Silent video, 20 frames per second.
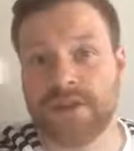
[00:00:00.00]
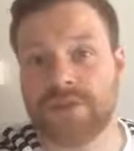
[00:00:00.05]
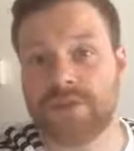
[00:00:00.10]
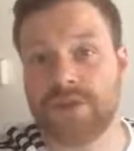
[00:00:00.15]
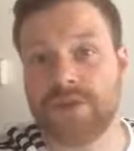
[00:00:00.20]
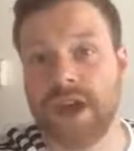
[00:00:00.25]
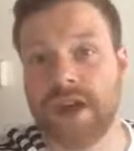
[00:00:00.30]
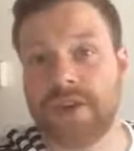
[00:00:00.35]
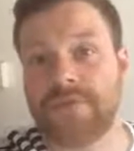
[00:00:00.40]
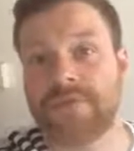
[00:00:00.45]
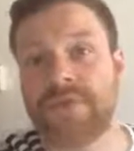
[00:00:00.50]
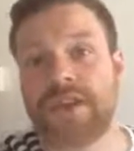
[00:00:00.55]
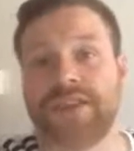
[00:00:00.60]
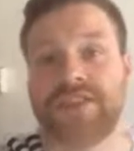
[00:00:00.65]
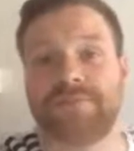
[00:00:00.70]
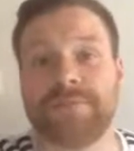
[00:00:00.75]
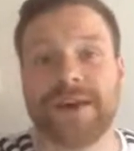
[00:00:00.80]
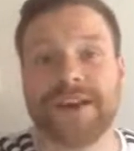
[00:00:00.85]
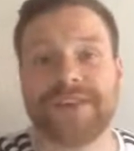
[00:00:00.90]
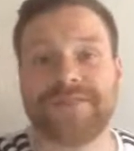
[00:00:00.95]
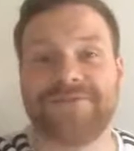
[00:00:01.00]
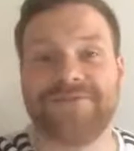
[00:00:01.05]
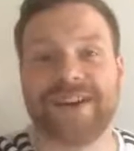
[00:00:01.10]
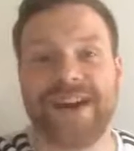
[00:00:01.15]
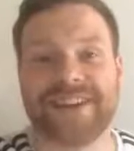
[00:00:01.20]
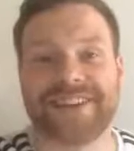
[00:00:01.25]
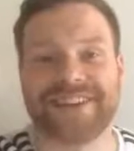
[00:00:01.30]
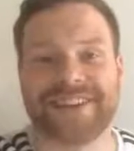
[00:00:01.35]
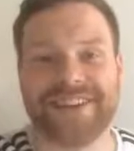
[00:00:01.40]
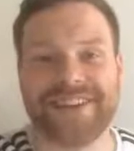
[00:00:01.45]
So yeah, that's my
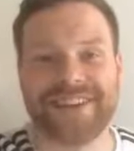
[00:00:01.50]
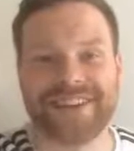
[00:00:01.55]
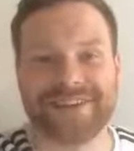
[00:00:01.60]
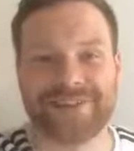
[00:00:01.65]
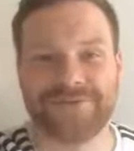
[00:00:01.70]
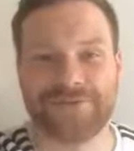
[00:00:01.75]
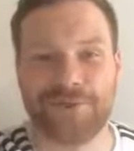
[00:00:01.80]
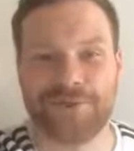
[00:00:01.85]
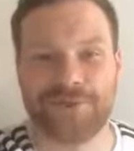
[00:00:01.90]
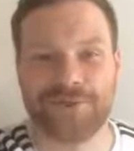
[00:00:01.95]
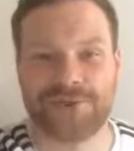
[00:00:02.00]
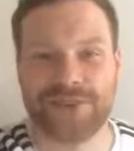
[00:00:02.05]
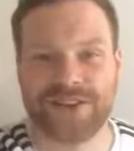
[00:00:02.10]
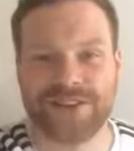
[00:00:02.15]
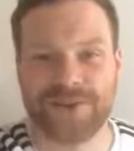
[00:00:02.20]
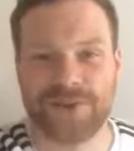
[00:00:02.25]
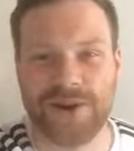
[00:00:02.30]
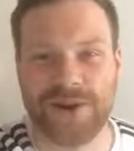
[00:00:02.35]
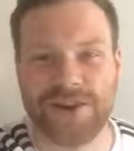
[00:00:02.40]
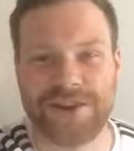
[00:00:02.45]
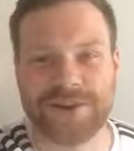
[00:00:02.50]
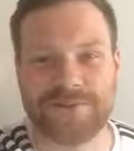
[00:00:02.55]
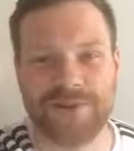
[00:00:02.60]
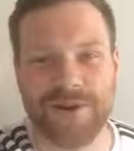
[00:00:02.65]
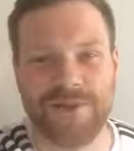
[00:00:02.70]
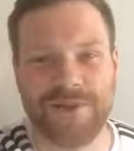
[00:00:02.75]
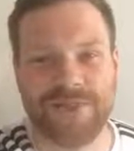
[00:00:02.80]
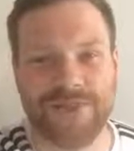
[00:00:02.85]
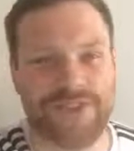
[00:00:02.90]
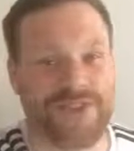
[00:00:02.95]
fact 8 for Tourette's Awareness
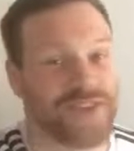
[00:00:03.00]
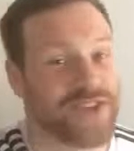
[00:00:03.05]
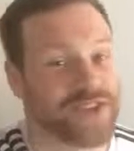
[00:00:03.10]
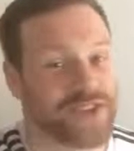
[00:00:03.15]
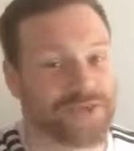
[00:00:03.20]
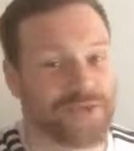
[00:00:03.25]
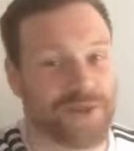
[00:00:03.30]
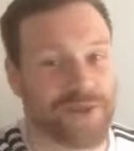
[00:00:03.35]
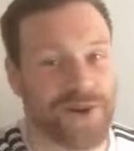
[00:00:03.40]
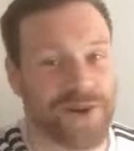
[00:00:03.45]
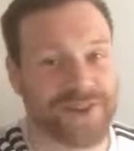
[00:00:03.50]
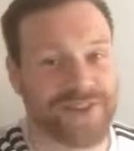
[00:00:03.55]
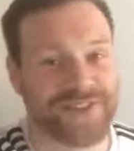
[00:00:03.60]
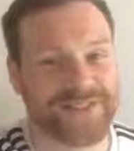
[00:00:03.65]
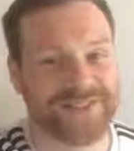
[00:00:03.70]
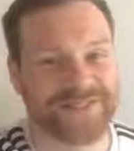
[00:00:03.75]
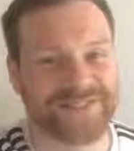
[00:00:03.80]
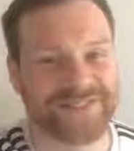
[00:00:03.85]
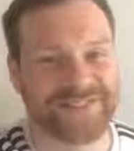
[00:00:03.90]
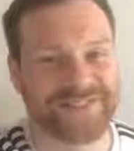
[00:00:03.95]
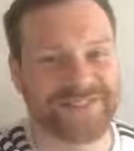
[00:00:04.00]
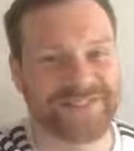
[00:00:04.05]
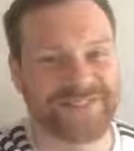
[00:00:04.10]
Month. Thanks for watching.